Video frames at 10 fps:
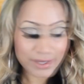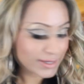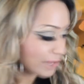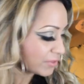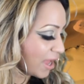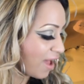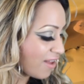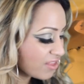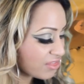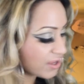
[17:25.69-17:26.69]
Now the
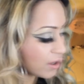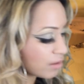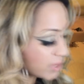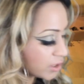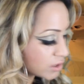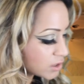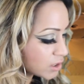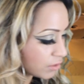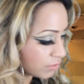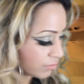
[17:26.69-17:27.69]
other thing I'm going to
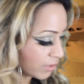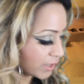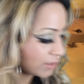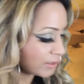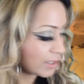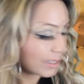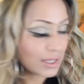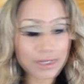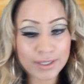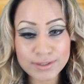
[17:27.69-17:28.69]
do, right,
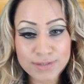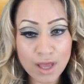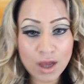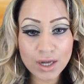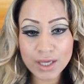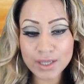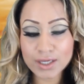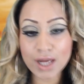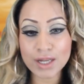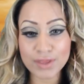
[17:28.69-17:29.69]
is the highlighter
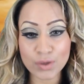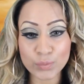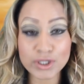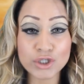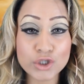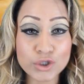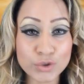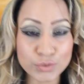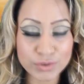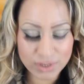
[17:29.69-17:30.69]
color that we
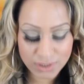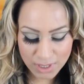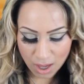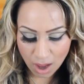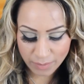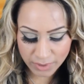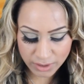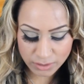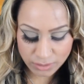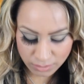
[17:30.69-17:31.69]
used. I'm going
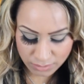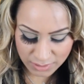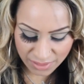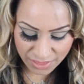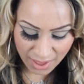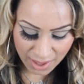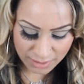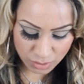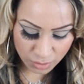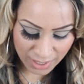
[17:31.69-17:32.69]
to use
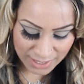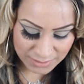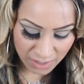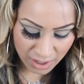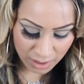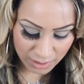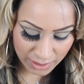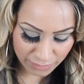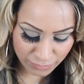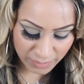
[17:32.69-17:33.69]
that as my
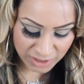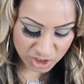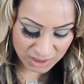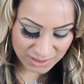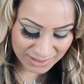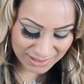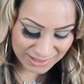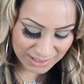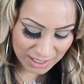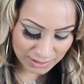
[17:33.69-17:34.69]
highlighter for my cheeks. Now
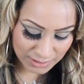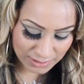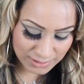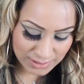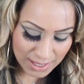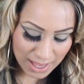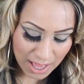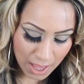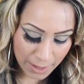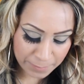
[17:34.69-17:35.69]
these colors
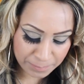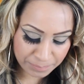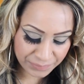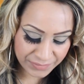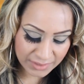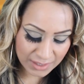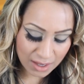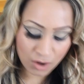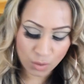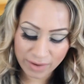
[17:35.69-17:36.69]

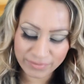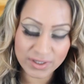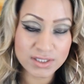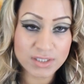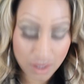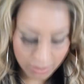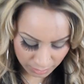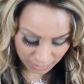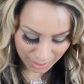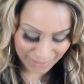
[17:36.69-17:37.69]
are quite
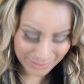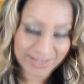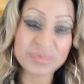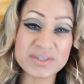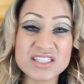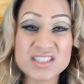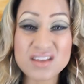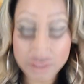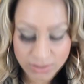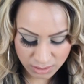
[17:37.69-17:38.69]
versatile, and they've been
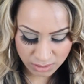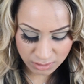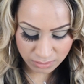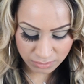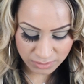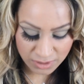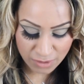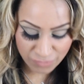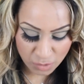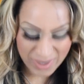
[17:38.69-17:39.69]
designed to use
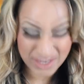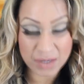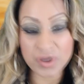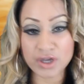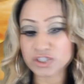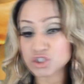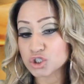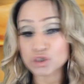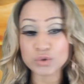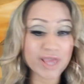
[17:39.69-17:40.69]
for makeup artists
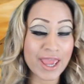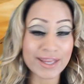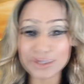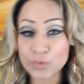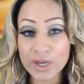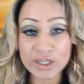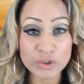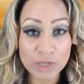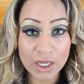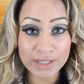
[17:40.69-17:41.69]
to use anywhere
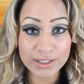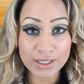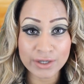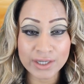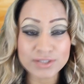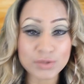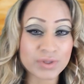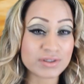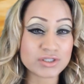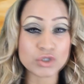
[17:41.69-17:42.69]
you like. All right, so
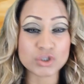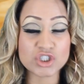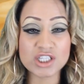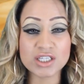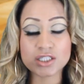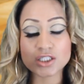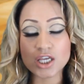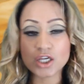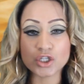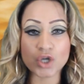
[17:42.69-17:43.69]
whether it's your cheeks,
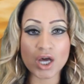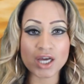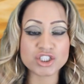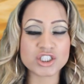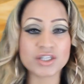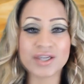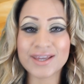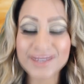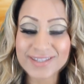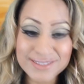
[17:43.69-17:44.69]
your
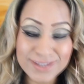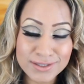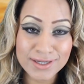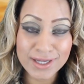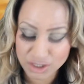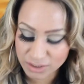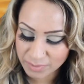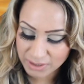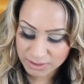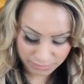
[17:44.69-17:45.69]
eyeshadow, it doesn't actually
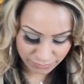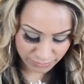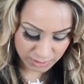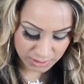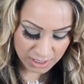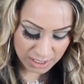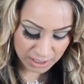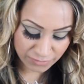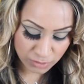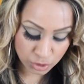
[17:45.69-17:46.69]
make a difference
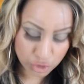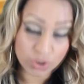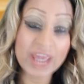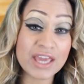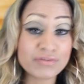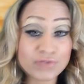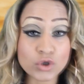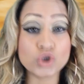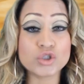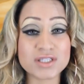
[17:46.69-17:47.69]
if you're
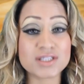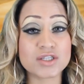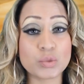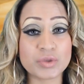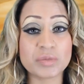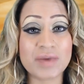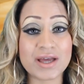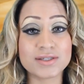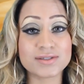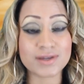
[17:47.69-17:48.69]
using the Sculpt Beauty
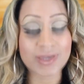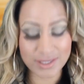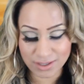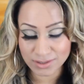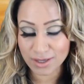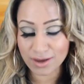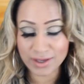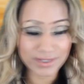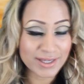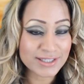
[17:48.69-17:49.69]
palettes. Okay, so
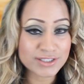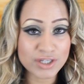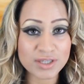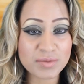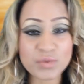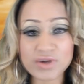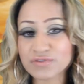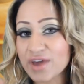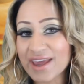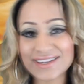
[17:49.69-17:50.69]
I don't take my word
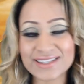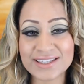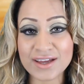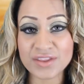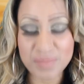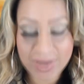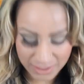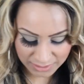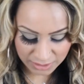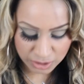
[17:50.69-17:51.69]
for any other
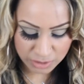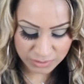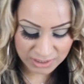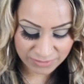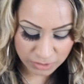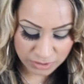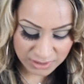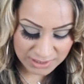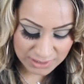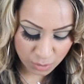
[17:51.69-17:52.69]
palette that you're using. If you're
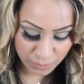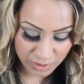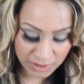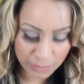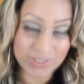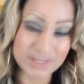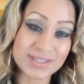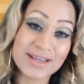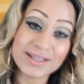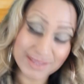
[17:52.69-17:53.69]
using the Sculpt Beauty ones,
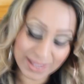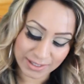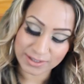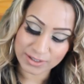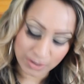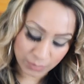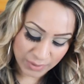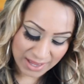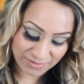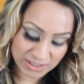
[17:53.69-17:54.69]
then, you know,
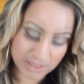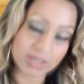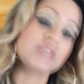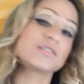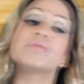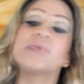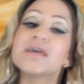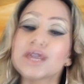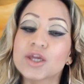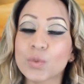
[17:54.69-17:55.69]
we have designed them
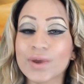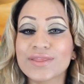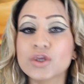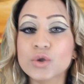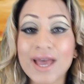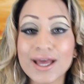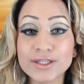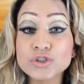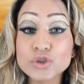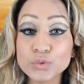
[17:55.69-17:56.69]
in a way that you
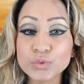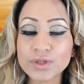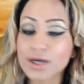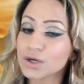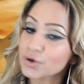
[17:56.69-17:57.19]
can do that.